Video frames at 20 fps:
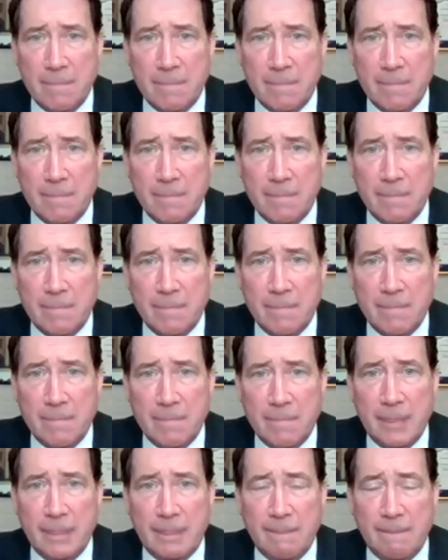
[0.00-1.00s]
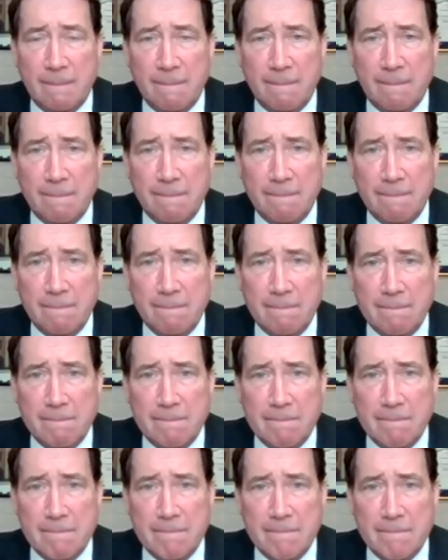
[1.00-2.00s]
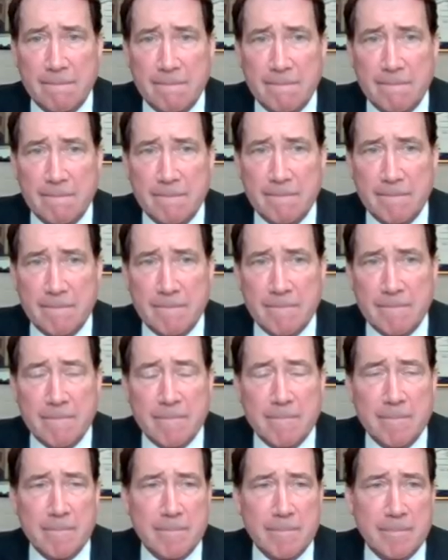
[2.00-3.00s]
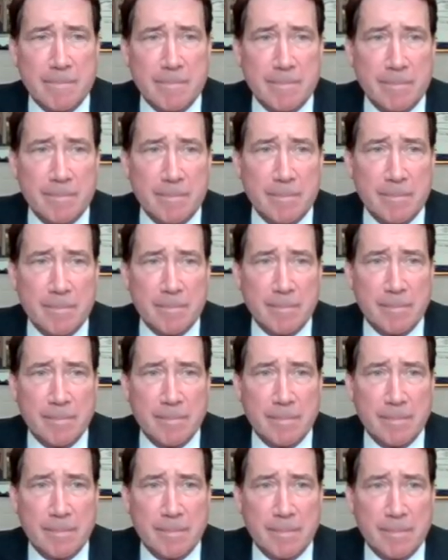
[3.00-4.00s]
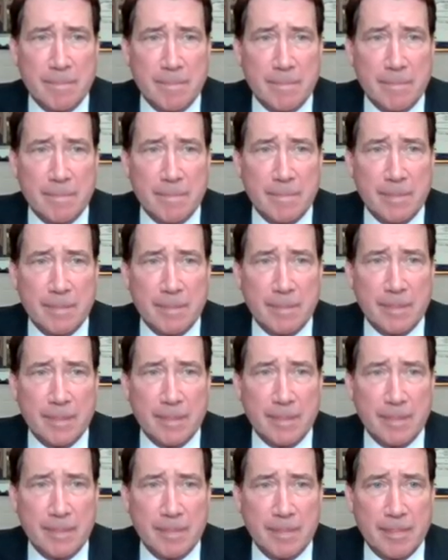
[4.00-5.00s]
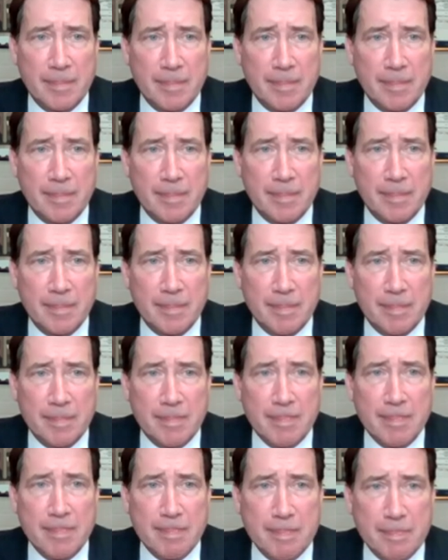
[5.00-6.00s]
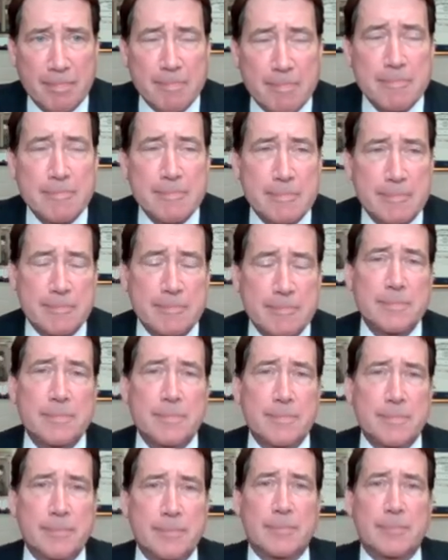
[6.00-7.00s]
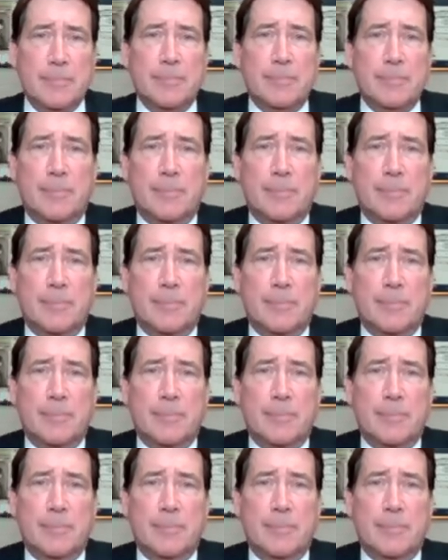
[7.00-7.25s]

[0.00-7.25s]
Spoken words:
(not speaking)